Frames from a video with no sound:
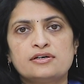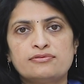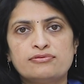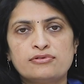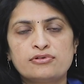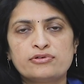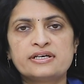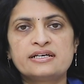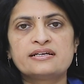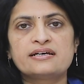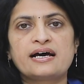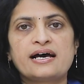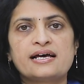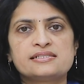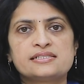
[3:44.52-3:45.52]
fluid,
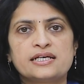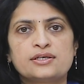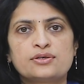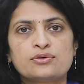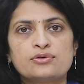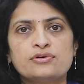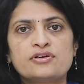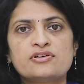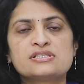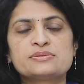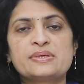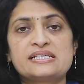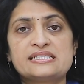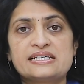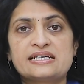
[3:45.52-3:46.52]
as I told you, is
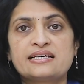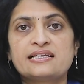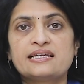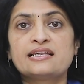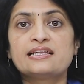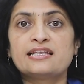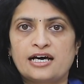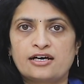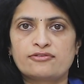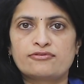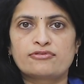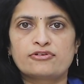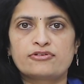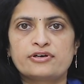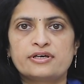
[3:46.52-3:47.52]
basically a lung
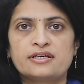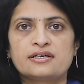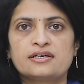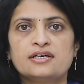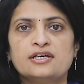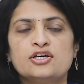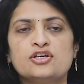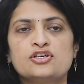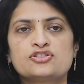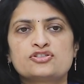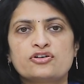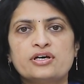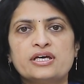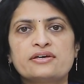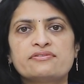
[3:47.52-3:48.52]
fluid.
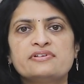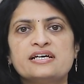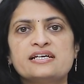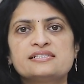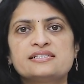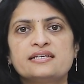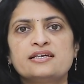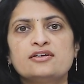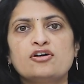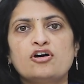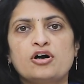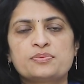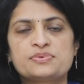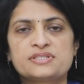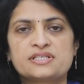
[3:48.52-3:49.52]
So if there is any
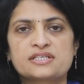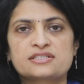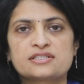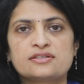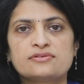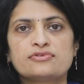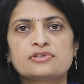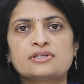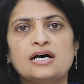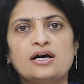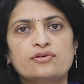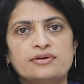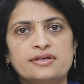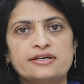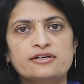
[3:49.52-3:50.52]
obstruction for the
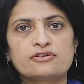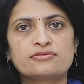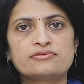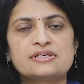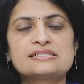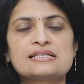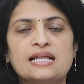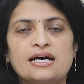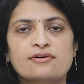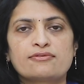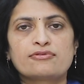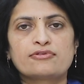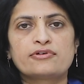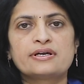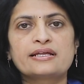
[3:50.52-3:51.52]
outlet of this lung
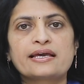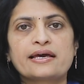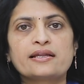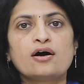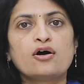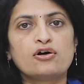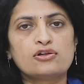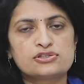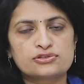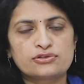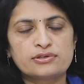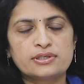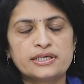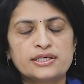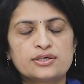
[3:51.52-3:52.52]
fluid, can
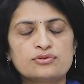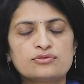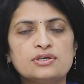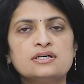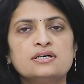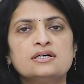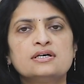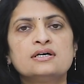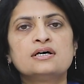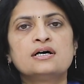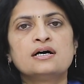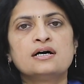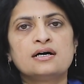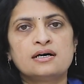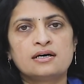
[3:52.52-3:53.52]
also lead to
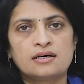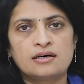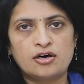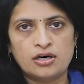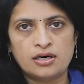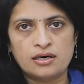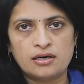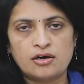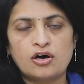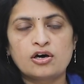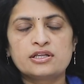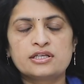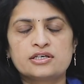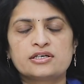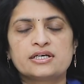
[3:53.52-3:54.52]
a
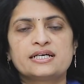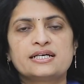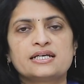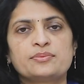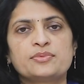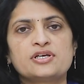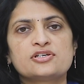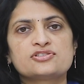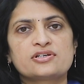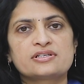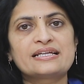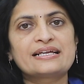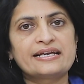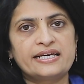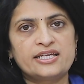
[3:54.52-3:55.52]
oligohydramnios or
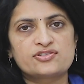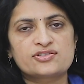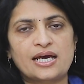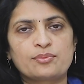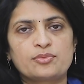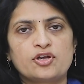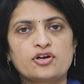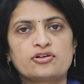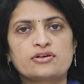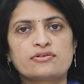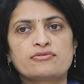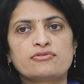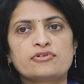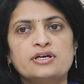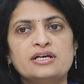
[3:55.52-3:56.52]
the reduced amniotic
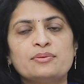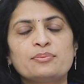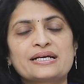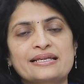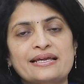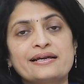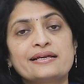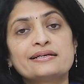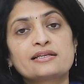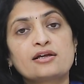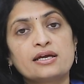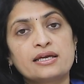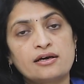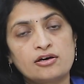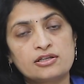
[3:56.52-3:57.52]
fluid. But
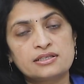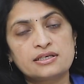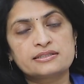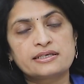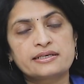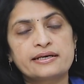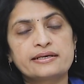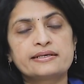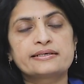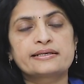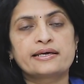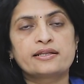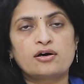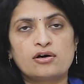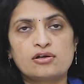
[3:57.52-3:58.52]
on the other hand, it
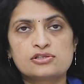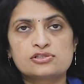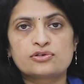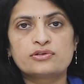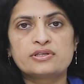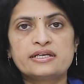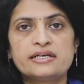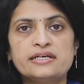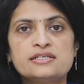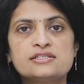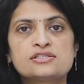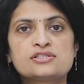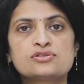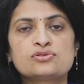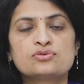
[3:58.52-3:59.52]
can also lead
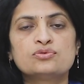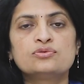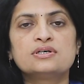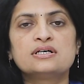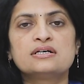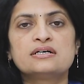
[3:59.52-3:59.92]
to